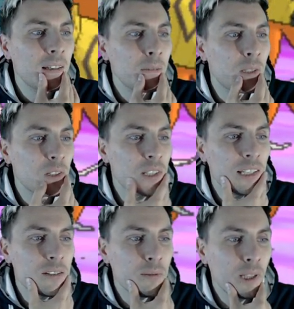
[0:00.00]
We just
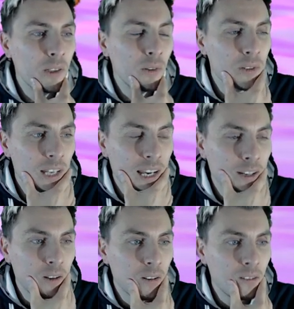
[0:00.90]
need Suicune to
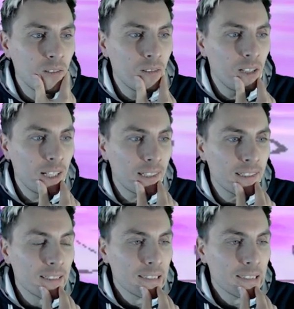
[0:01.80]
hang on, like,